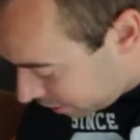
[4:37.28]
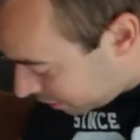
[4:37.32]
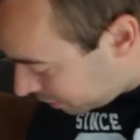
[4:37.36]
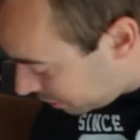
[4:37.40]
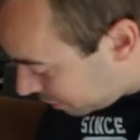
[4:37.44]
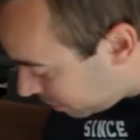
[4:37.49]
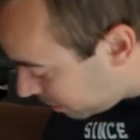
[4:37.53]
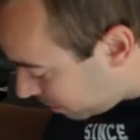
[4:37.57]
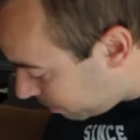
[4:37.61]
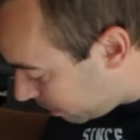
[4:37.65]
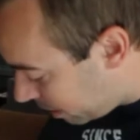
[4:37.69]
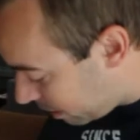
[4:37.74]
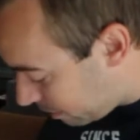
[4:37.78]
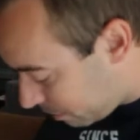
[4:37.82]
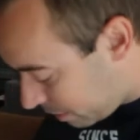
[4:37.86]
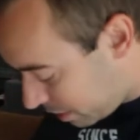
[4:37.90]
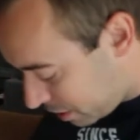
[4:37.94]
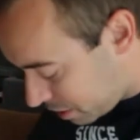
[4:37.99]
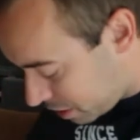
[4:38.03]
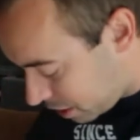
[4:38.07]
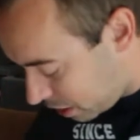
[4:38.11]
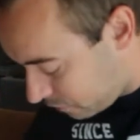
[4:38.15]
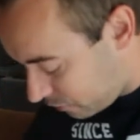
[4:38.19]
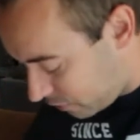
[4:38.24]
to make
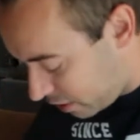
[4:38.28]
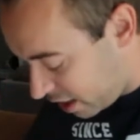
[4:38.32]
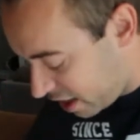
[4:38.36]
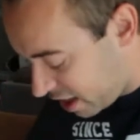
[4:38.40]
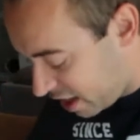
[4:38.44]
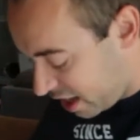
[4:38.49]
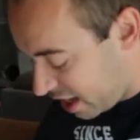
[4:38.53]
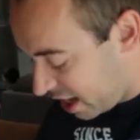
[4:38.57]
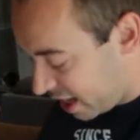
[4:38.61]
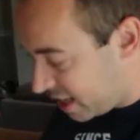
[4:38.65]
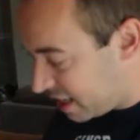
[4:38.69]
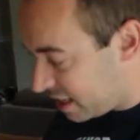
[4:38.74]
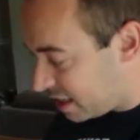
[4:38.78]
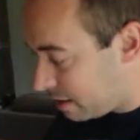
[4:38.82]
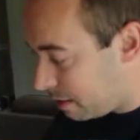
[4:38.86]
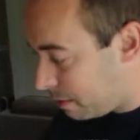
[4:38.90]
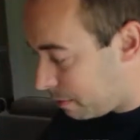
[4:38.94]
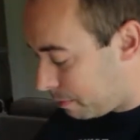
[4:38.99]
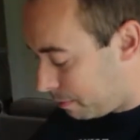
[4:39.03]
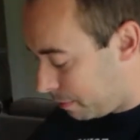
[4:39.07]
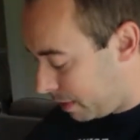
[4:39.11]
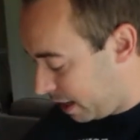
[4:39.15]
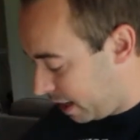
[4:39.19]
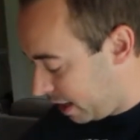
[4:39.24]
myself a nice,
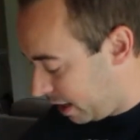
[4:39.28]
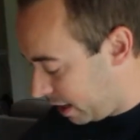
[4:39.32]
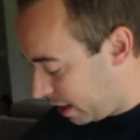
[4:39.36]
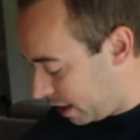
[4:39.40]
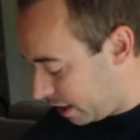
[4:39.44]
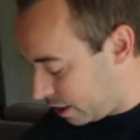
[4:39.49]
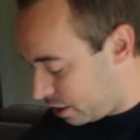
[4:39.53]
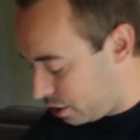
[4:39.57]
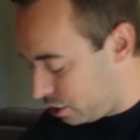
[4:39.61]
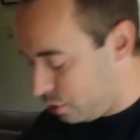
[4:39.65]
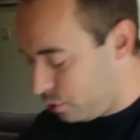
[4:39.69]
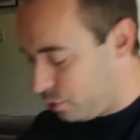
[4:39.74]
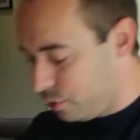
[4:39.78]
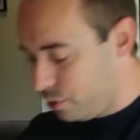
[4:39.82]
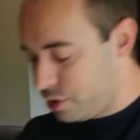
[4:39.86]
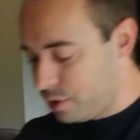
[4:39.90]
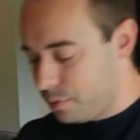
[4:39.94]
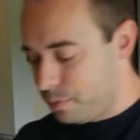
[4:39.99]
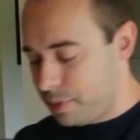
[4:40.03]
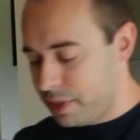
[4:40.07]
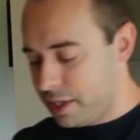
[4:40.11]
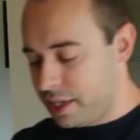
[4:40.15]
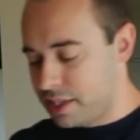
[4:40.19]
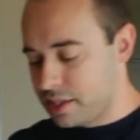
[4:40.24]
big, huge
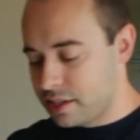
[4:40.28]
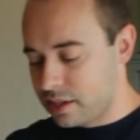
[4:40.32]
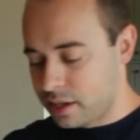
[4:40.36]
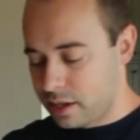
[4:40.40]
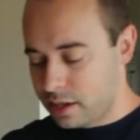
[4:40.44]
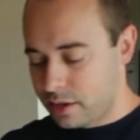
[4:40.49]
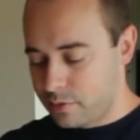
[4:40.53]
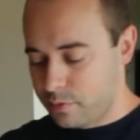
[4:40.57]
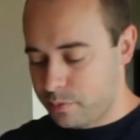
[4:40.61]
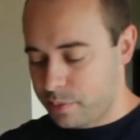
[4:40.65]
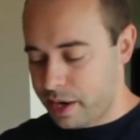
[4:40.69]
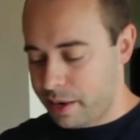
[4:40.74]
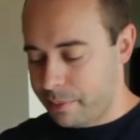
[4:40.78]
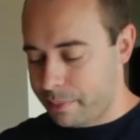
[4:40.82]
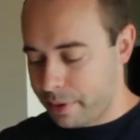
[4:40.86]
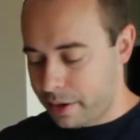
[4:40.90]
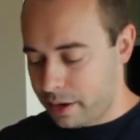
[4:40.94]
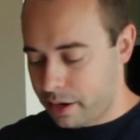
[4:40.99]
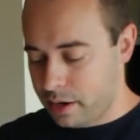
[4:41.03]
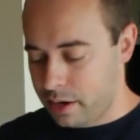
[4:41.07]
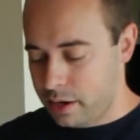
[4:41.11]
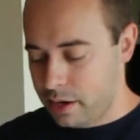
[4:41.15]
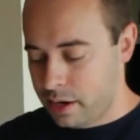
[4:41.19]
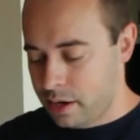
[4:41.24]
piece of paper.
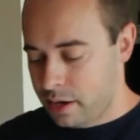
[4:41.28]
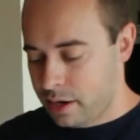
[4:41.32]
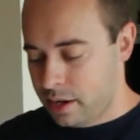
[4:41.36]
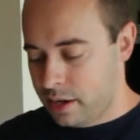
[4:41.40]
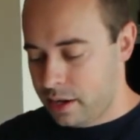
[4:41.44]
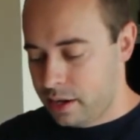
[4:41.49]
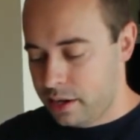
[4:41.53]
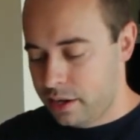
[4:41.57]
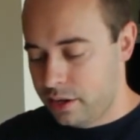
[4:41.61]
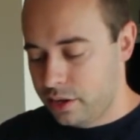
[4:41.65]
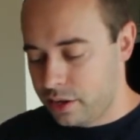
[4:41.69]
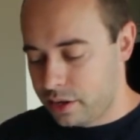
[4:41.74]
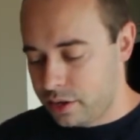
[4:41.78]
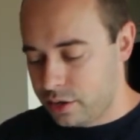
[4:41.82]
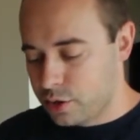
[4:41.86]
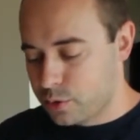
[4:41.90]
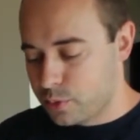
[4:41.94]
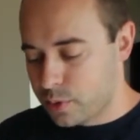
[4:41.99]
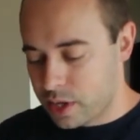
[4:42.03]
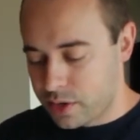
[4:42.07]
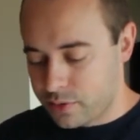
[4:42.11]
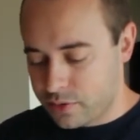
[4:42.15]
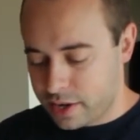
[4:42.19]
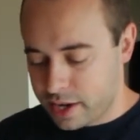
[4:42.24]
You can use
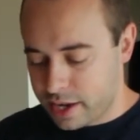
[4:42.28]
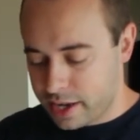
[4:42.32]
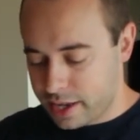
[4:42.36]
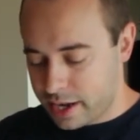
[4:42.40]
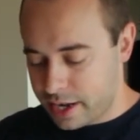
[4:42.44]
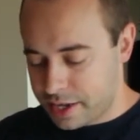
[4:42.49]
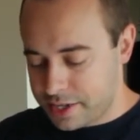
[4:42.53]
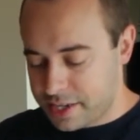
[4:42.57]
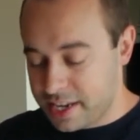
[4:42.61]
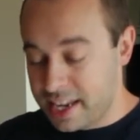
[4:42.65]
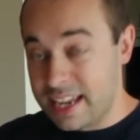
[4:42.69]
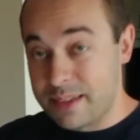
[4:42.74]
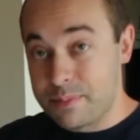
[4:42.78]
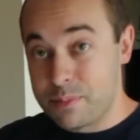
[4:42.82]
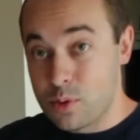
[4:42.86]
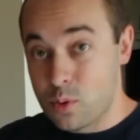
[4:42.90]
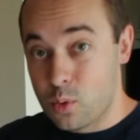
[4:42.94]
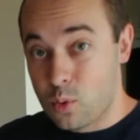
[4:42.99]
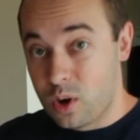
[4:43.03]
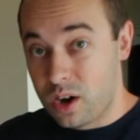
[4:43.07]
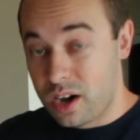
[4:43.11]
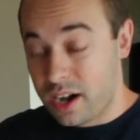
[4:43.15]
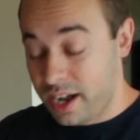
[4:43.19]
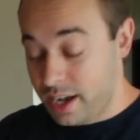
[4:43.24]
whatever kind of tape you
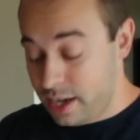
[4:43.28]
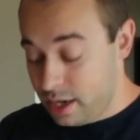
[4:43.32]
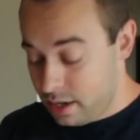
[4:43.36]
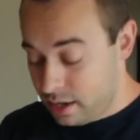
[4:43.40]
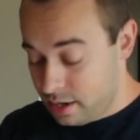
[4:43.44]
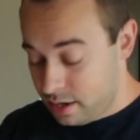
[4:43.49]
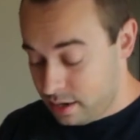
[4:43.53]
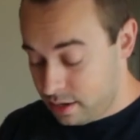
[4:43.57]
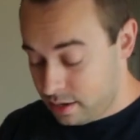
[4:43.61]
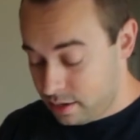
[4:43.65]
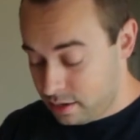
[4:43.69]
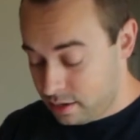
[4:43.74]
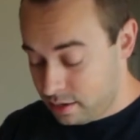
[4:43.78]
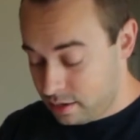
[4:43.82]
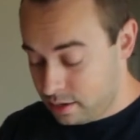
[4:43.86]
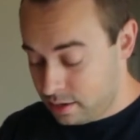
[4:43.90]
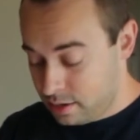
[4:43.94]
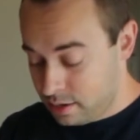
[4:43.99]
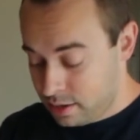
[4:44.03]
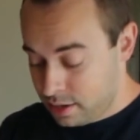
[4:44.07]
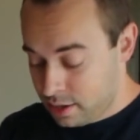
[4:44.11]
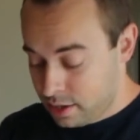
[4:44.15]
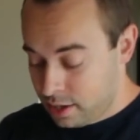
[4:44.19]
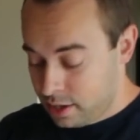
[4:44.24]
want.
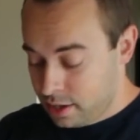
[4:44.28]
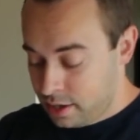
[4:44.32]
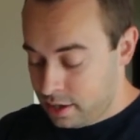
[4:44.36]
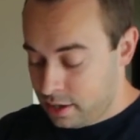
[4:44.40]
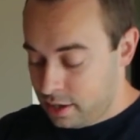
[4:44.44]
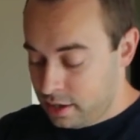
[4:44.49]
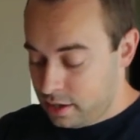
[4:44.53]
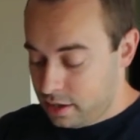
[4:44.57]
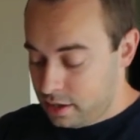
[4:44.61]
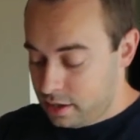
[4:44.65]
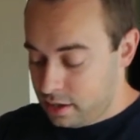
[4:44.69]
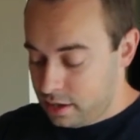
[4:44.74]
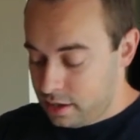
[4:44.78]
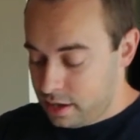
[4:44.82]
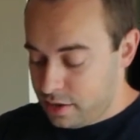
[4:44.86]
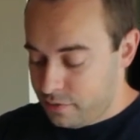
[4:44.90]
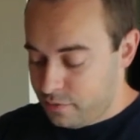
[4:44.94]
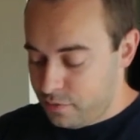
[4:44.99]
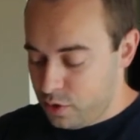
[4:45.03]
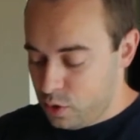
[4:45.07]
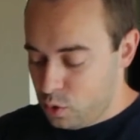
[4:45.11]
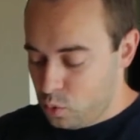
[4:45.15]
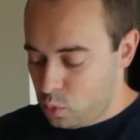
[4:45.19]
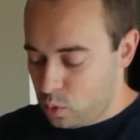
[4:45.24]

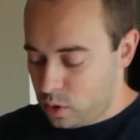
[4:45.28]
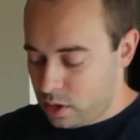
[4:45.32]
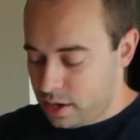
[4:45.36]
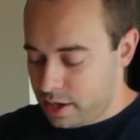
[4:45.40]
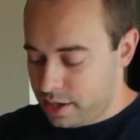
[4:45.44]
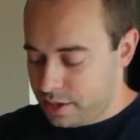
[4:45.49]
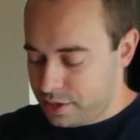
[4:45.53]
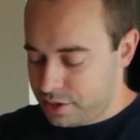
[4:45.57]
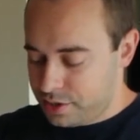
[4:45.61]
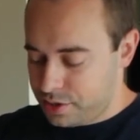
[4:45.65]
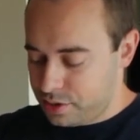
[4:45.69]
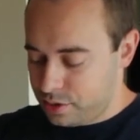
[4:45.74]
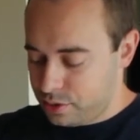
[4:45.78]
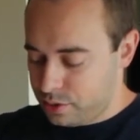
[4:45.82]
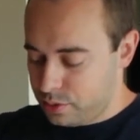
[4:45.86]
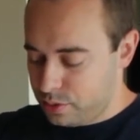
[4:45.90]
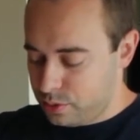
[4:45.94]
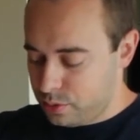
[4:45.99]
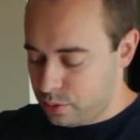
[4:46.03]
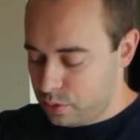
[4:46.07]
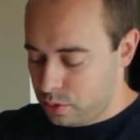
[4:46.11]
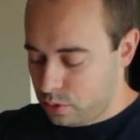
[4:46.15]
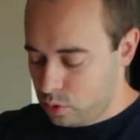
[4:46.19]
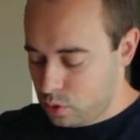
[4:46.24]
If you want
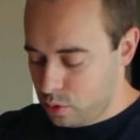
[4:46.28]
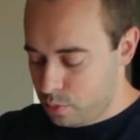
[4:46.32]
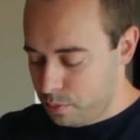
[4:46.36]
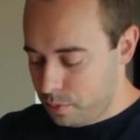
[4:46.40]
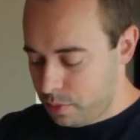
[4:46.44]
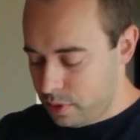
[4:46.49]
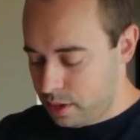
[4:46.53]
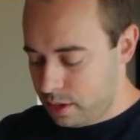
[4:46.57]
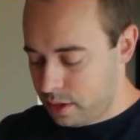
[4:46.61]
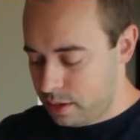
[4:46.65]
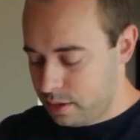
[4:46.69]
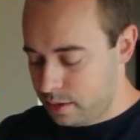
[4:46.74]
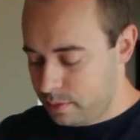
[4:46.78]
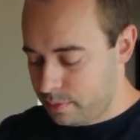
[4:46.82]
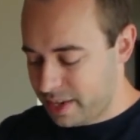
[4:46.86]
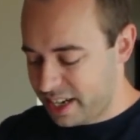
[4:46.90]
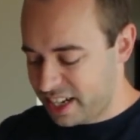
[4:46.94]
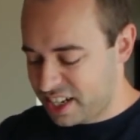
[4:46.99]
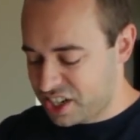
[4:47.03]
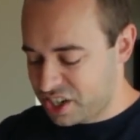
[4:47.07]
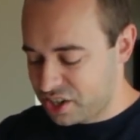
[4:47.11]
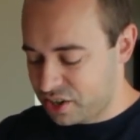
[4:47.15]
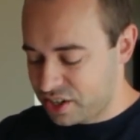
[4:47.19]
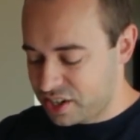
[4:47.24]
to
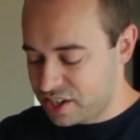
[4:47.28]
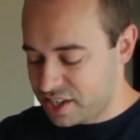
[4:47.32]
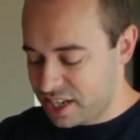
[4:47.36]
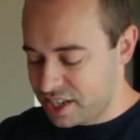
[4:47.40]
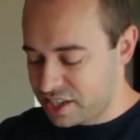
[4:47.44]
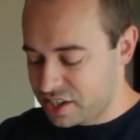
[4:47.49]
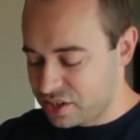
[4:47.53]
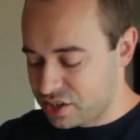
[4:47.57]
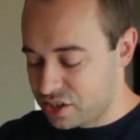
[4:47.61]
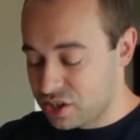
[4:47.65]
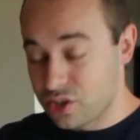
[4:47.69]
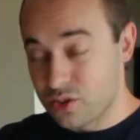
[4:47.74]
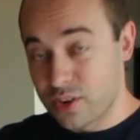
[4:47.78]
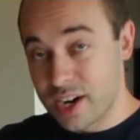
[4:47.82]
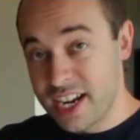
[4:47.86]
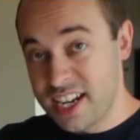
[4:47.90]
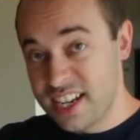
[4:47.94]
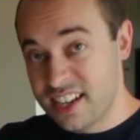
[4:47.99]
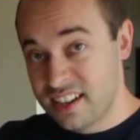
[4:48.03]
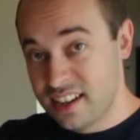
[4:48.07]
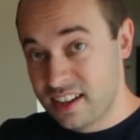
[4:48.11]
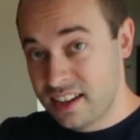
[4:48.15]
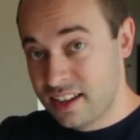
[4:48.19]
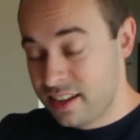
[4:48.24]
make sure it's nice and
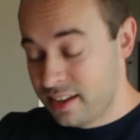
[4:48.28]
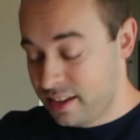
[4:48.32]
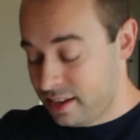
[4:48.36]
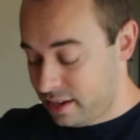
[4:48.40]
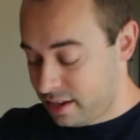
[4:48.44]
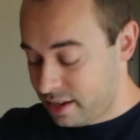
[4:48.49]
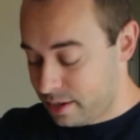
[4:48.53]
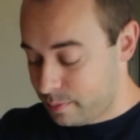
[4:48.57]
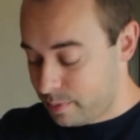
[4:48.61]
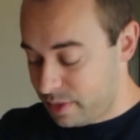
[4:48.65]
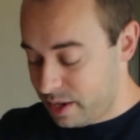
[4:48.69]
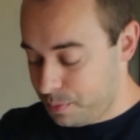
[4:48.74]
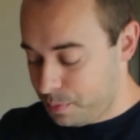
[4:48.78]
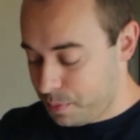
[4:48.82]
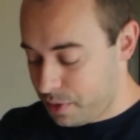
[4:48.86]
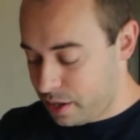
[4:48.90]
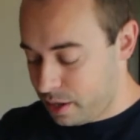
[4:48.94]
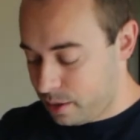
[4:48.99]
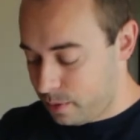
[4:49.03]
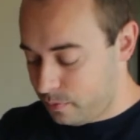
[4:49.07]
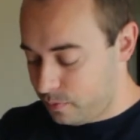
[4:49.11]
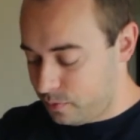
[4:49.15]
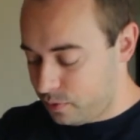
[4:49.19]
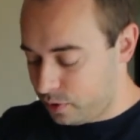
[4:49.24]
straight, it might be
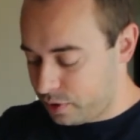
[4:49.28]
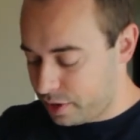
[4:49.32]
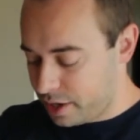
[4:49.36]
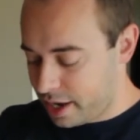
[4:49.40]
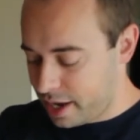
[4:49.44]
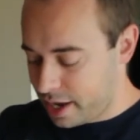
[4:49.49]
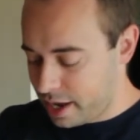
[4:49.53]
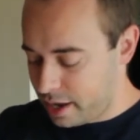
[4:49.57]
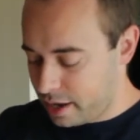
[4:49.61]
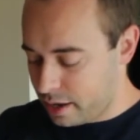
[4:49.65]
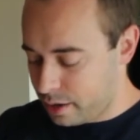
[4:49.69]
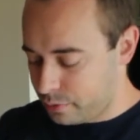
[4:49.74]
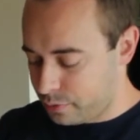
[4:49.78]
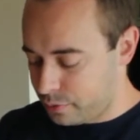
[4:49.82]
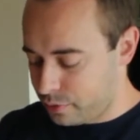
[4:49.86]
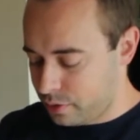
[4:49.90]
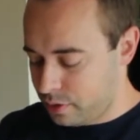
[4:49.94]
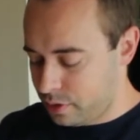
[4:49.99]
helpful to have